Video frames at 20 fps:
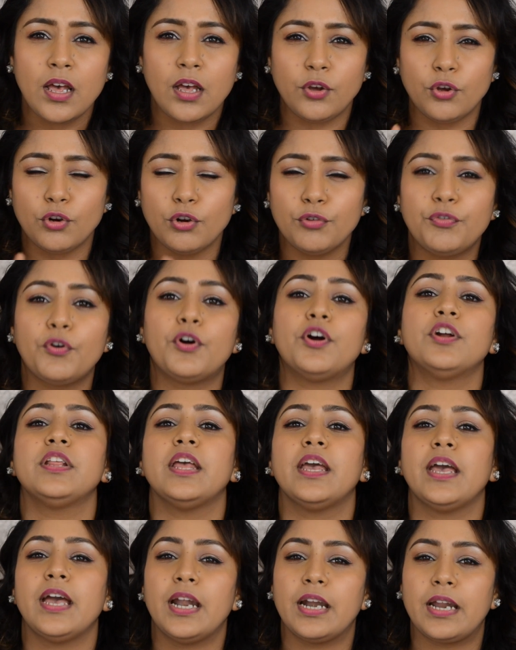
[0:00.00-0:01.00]
you know, for
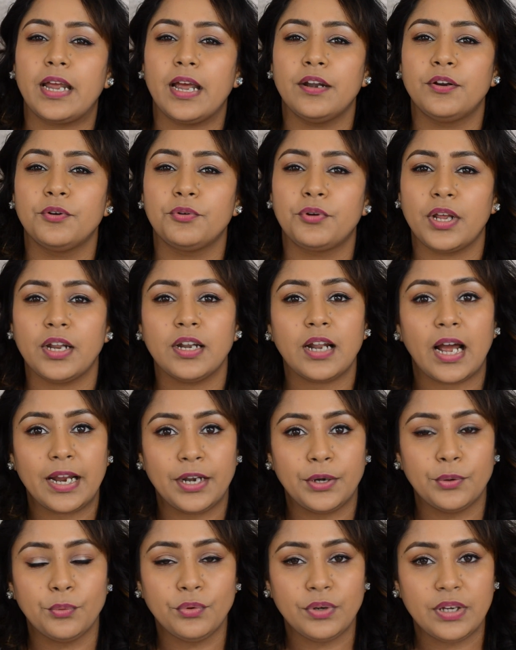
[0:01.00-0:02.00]
the hair care routine
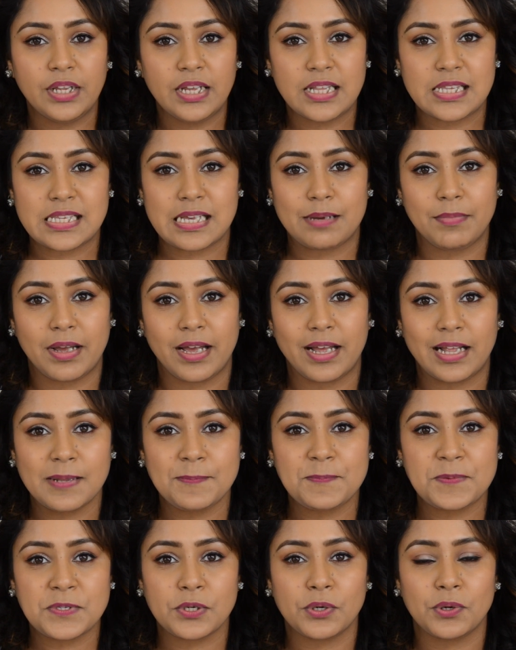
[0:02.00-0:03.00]
I do need some
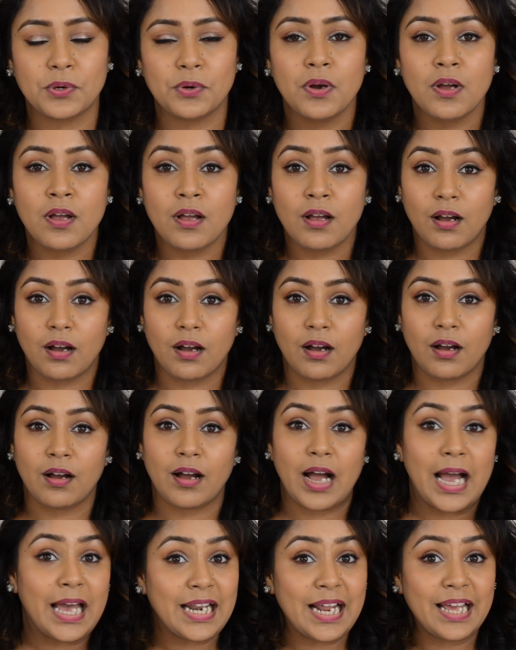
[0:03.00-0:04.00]
help. So
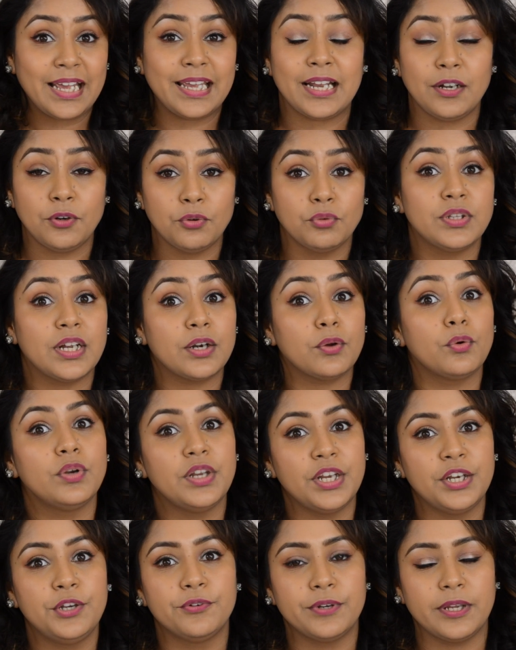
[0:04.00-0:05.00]
and I can do that
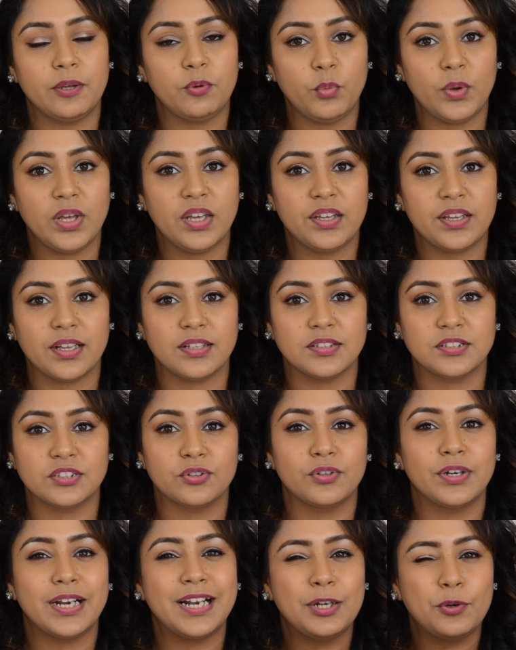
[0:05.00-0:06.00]
only during weekends,
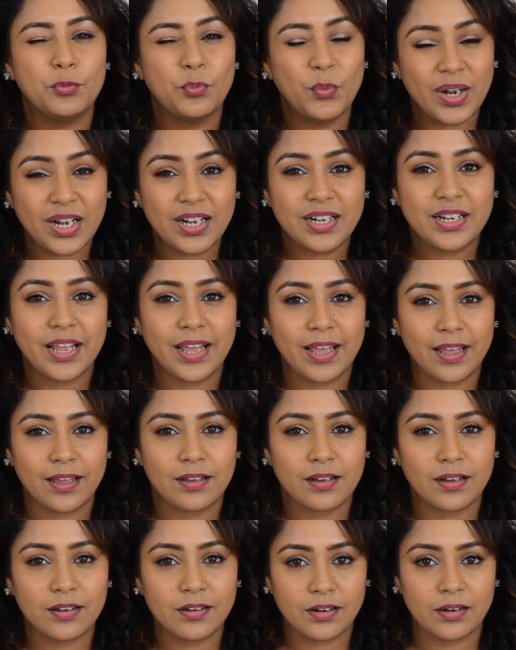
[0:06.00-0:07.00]
so it will
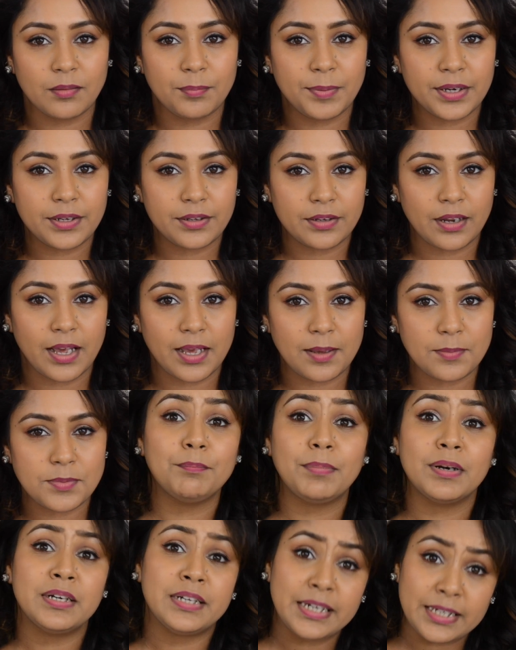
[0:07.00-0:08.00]
take a little bit time,
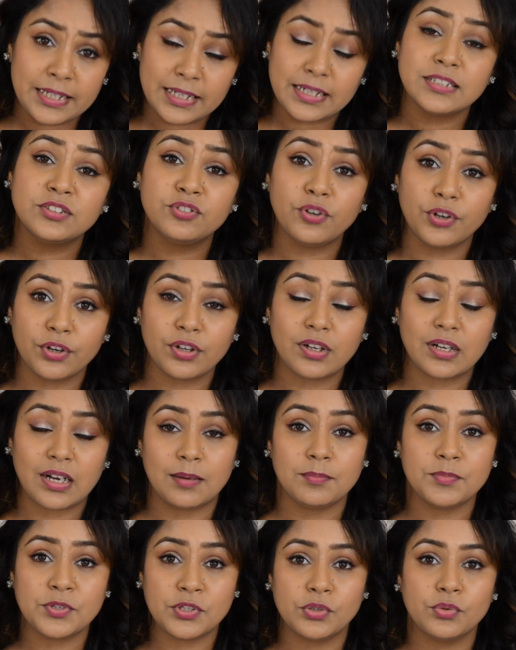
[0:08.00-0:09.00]
but it is going to
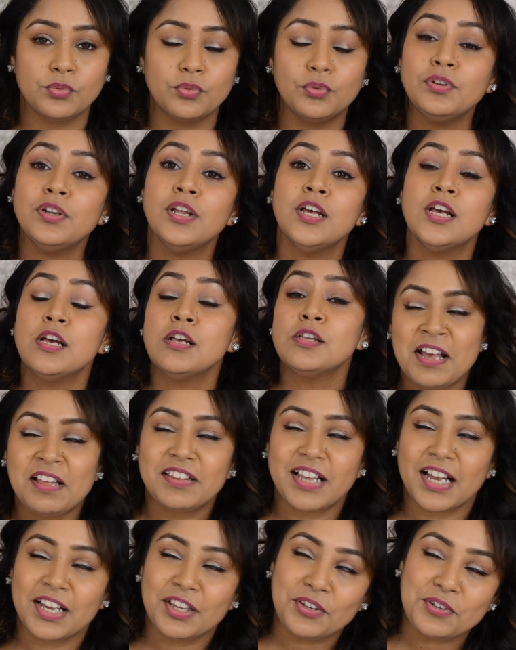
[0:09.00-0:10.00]
come soon.
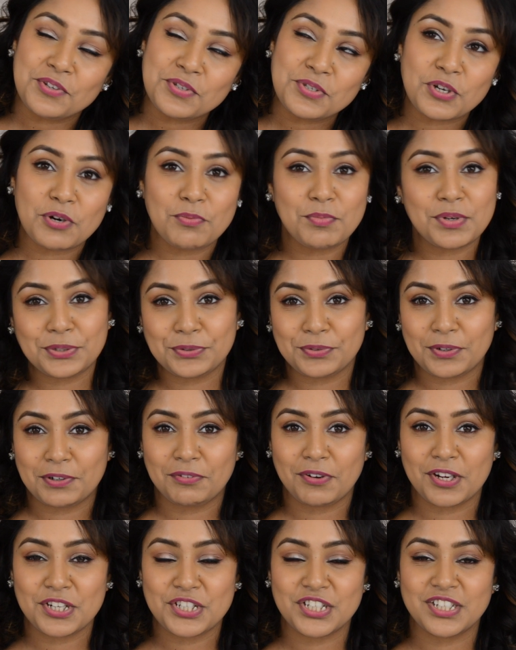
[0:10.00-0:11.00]
Thank you so much for
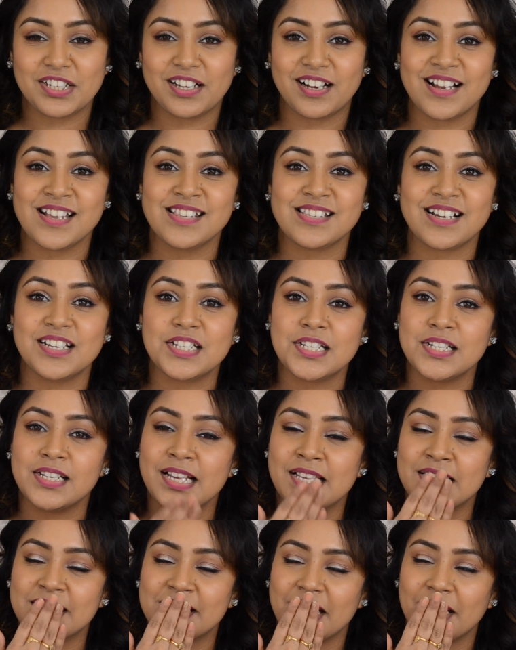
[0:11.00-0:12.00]
watching, guys. Until
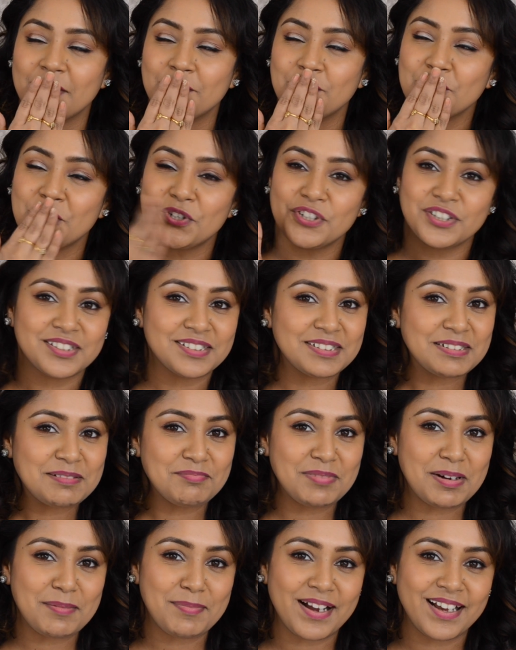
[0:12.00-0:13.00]
next time,
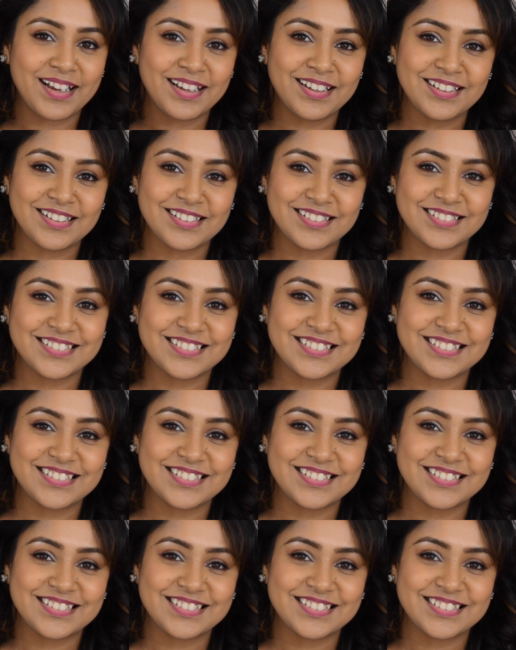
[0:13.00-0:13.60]
bye bye.